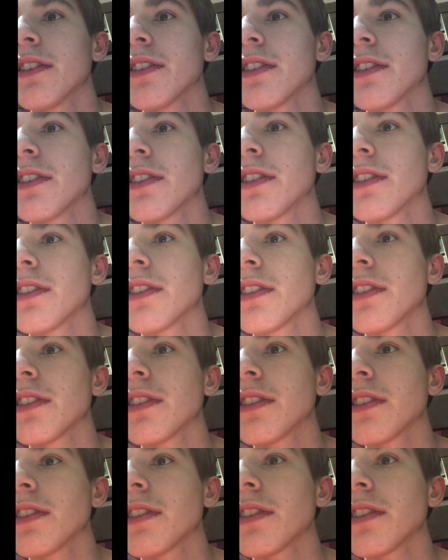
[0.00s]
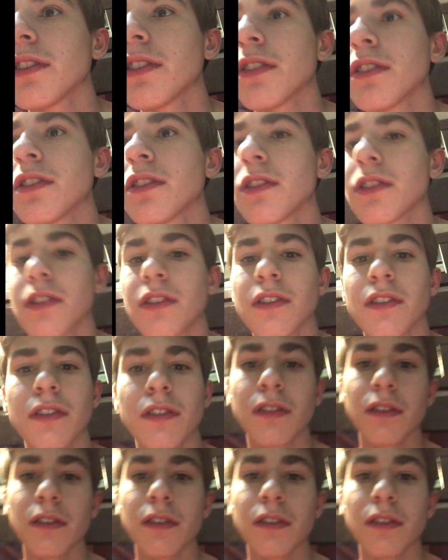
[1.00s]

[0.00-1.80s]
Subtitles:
(no one is talking)